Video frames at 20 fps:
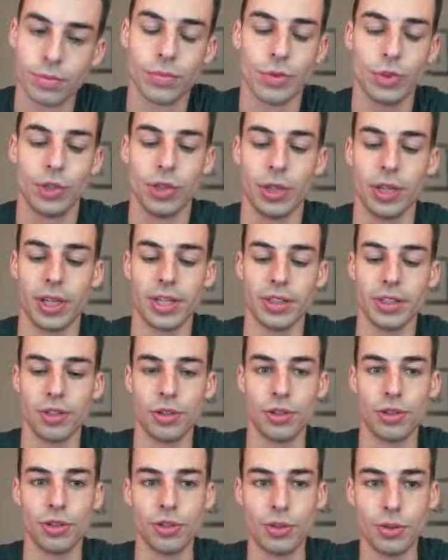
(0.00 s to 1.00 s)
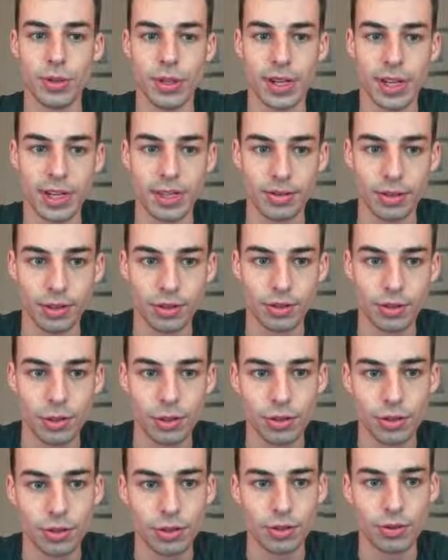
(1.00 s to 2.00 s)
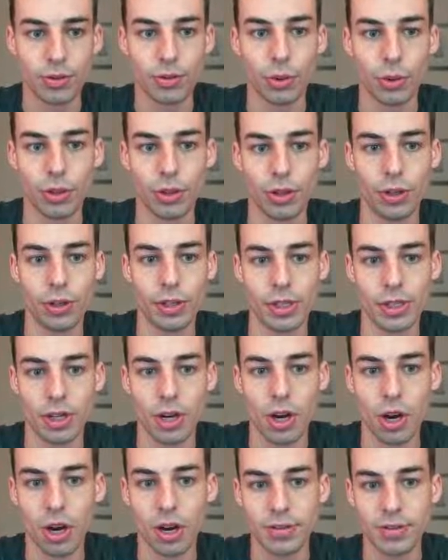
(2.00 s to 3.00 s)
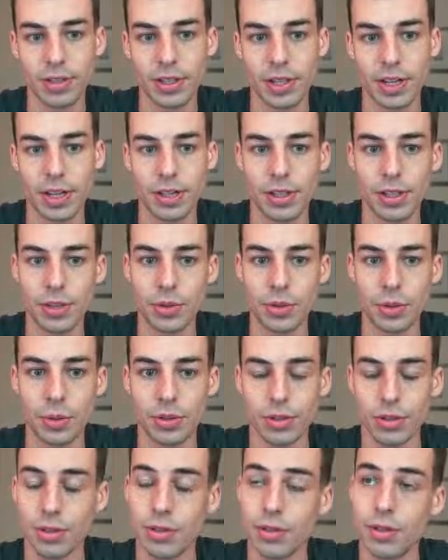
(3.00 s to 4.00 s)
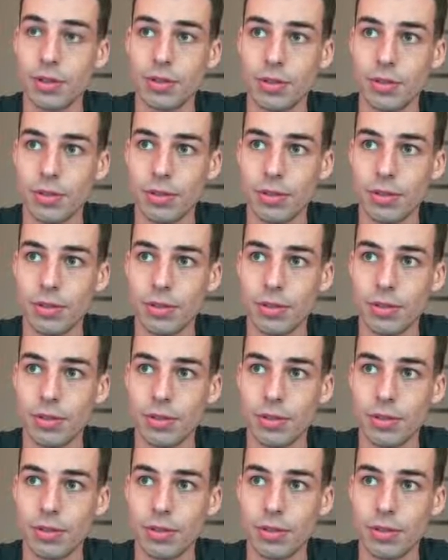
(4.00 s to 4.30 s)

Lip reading: So I guess let's just do it naively first. So 4 in offset equals